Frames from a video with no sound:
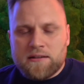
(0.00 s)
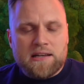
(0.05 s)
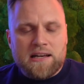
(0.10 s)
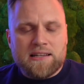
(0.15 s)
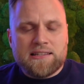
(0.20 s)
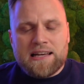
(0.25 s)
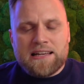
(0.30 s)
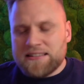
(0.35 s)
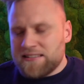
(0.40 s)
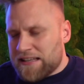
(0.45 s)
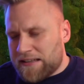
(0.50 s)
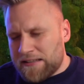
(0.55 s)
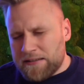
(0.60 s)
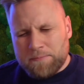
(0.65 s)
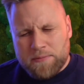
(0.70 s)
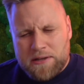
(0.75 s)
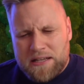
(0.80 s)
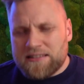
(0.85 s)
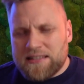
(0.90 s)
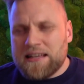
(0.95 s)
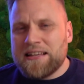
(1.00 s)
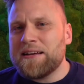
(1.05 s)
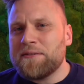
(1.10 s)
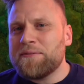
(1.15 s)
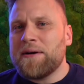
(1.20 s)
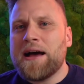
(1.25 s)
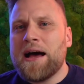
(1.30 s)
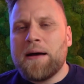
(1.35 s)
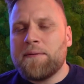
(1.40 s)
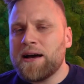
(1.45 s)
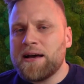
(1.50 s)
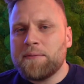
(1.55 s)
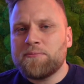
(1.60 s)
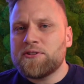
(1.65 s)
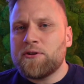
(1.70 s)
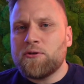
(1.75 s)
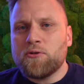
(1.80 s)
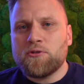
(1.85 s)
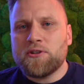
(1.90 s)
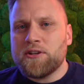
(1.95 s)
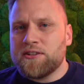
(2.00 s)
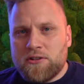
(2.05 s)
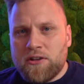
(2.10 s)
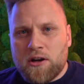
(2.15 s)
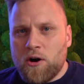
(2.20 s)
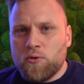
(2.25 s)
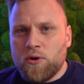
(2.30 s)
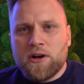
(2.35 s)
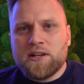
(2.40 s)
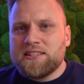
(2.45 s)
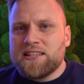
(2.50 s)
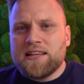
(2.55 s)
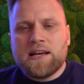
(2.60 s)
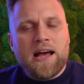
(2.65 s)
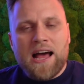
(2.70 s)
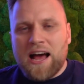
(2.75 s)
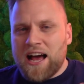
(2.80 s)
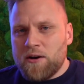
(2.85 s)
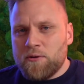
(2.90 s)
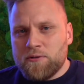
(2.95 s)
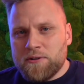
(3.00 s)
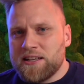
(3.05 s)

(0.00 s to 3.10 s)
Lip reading: And that doesn't mean that if I have absolutely no idea how